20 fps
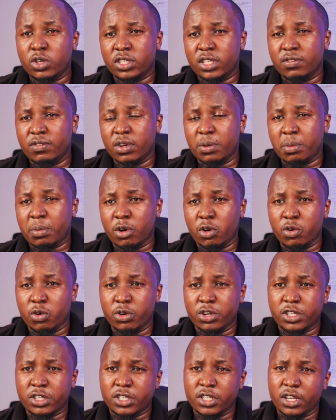is given
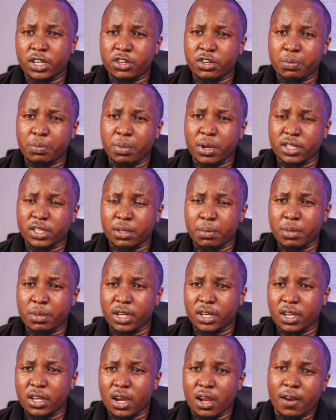priority and repairs are
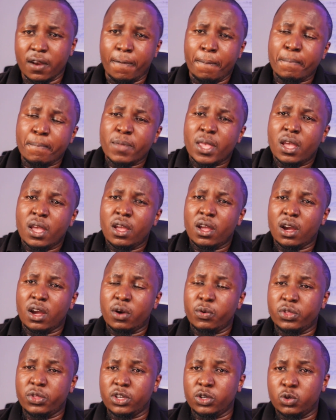being done
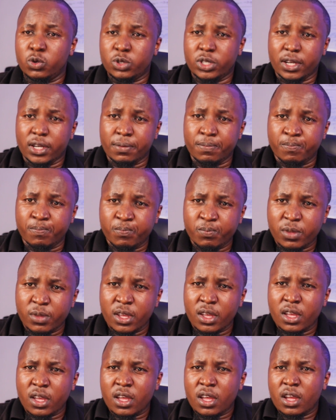within good time.
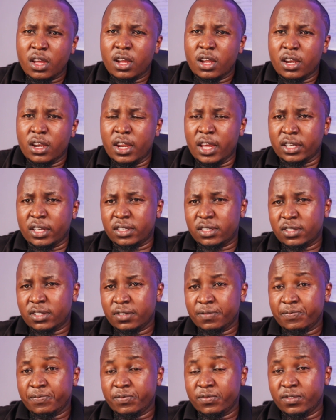
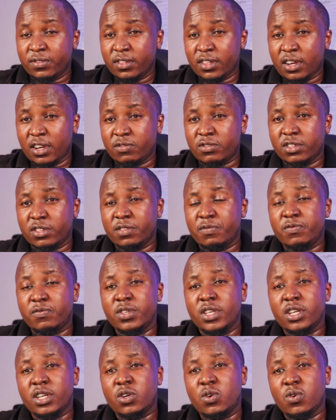Next, after the
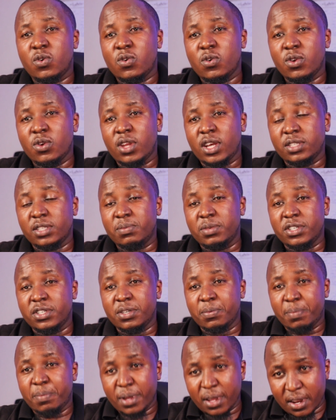vehicle has been
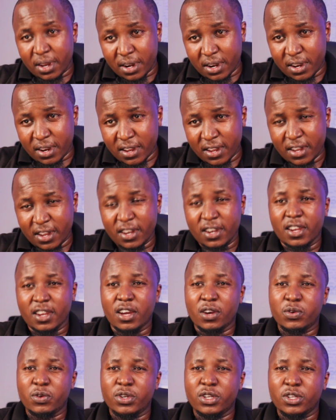repaired,
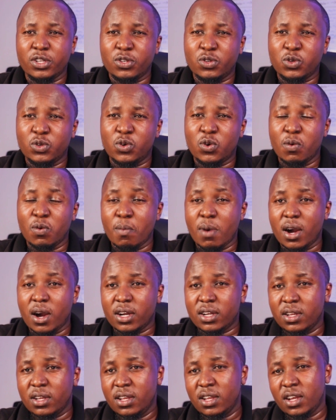now you need to go
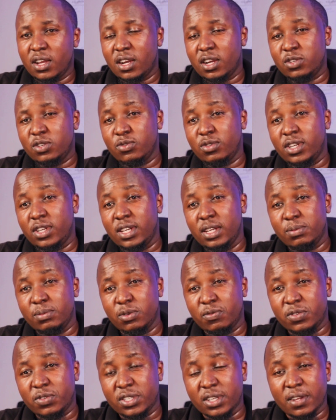back to the claims
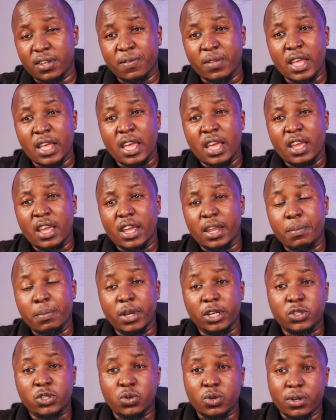officer and
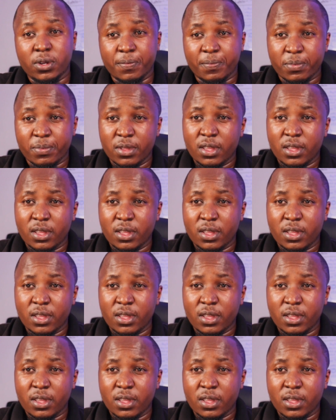make sure